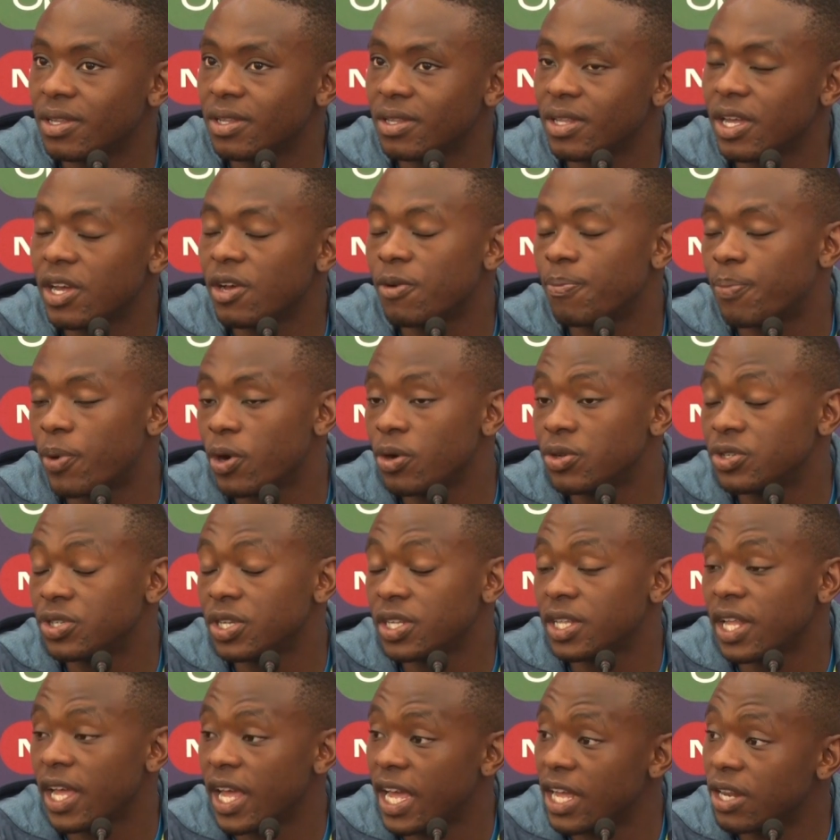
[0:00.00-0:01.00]
they're
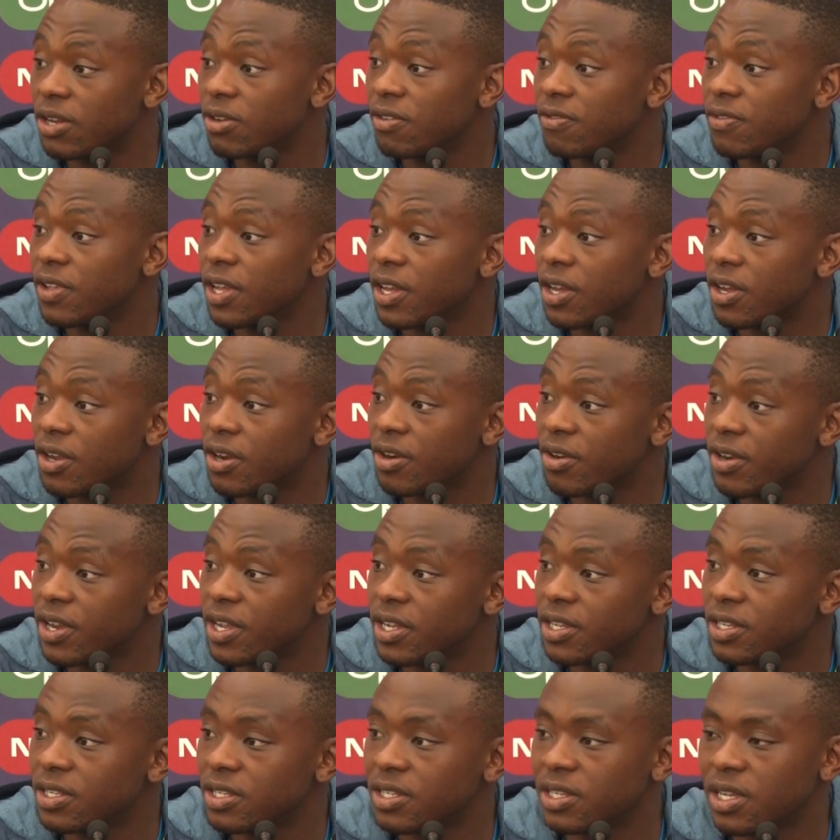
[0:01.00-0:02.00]
approaching the end of their
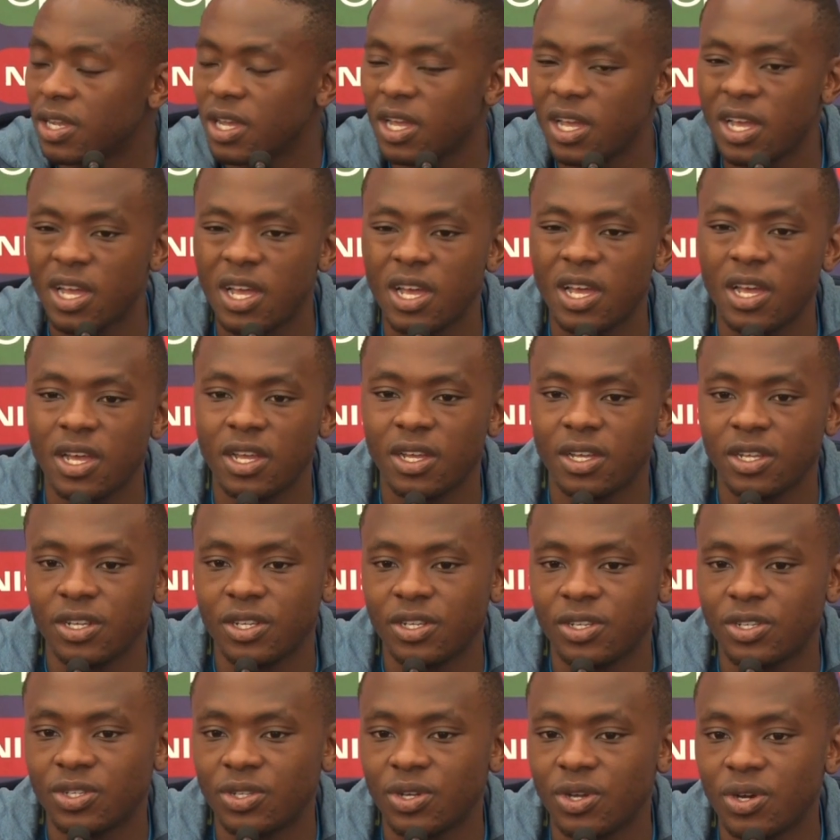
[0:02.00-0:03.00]
careers.
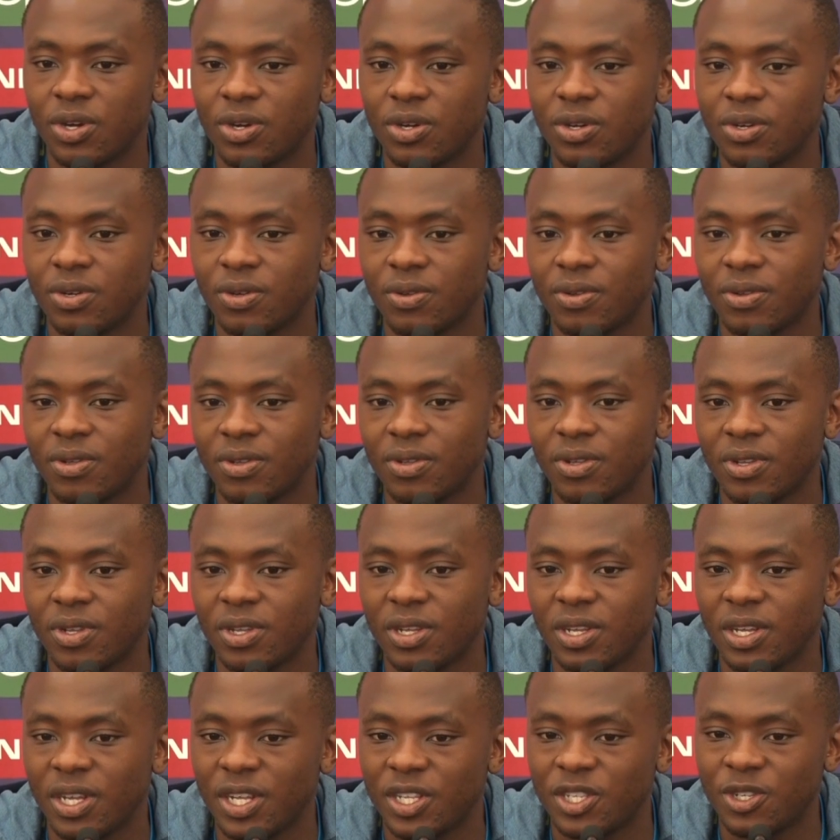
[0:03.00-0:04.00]
So
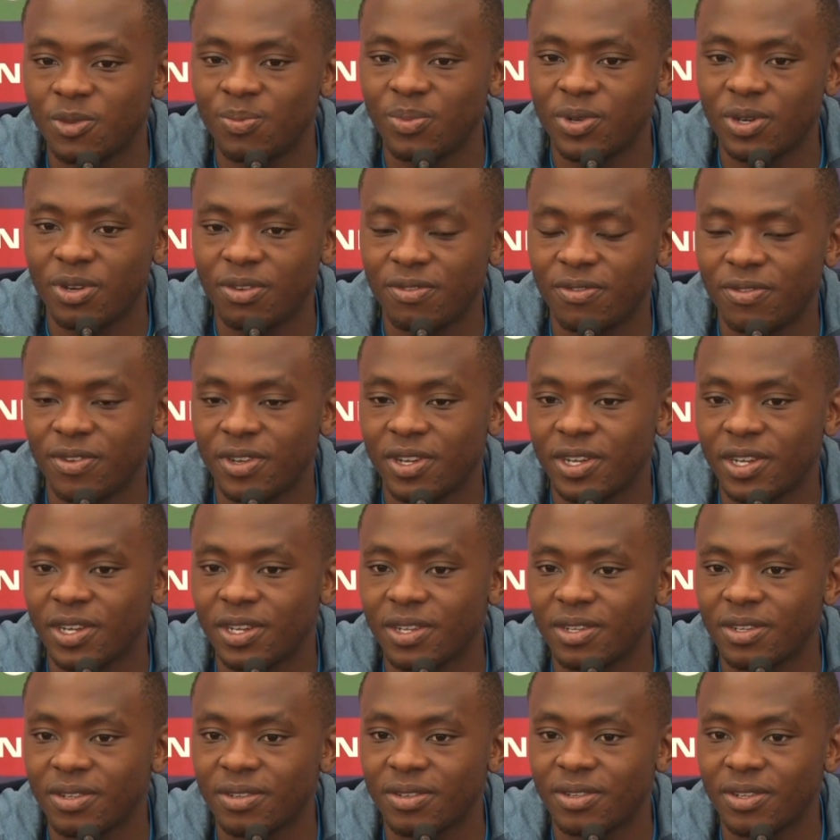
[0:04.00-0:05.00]
it's a bit of a,
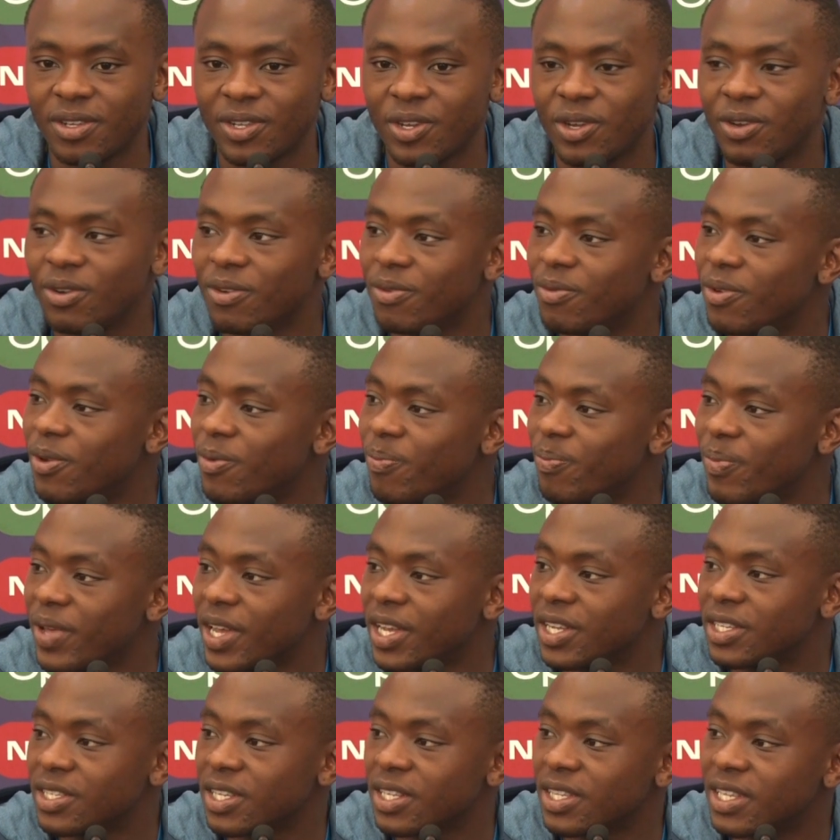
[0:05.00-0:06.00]
you know, a
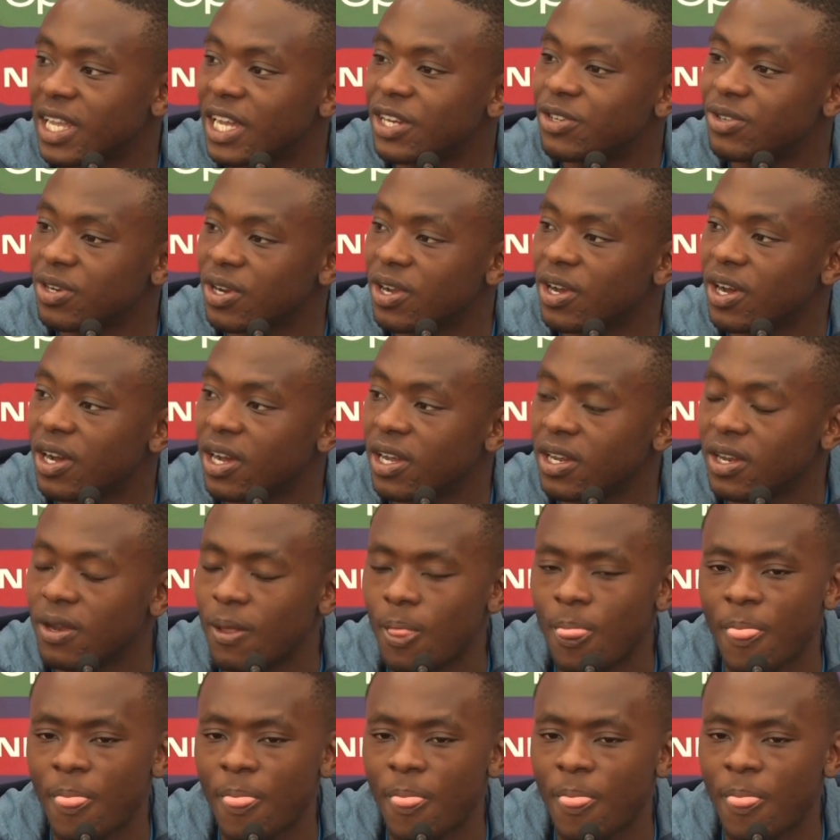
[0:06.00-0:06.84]
mix in that regard.